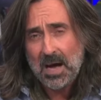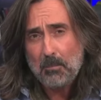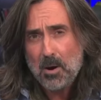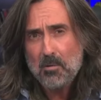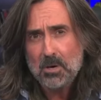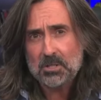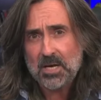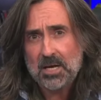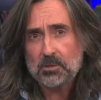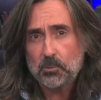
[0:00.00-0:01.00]
Among
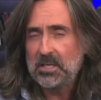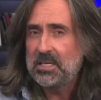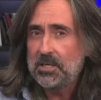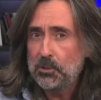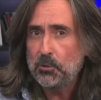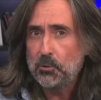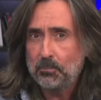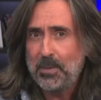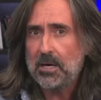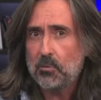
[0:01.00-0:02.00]
much else, we need a new,
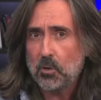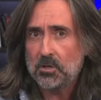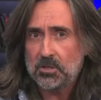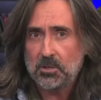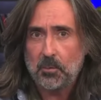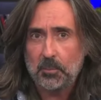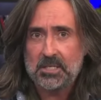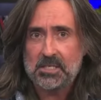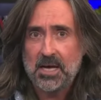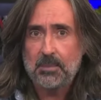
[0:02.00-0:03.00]
bigger word to
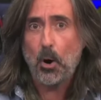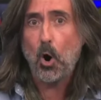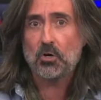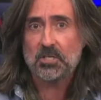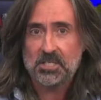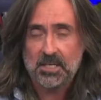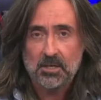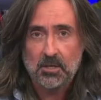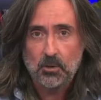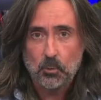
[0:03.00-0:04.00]
replace hypocrisy,
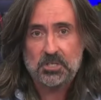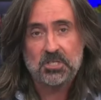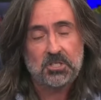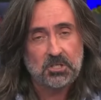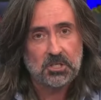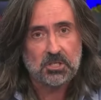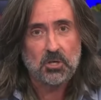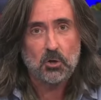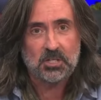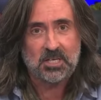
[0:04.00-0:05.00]
which is just
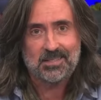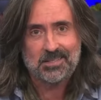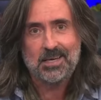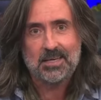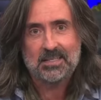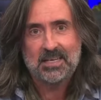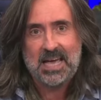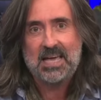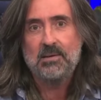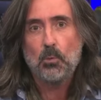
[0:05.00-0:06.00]
not cutting it
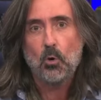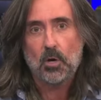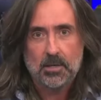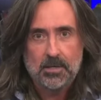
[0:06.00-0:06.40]
anymore.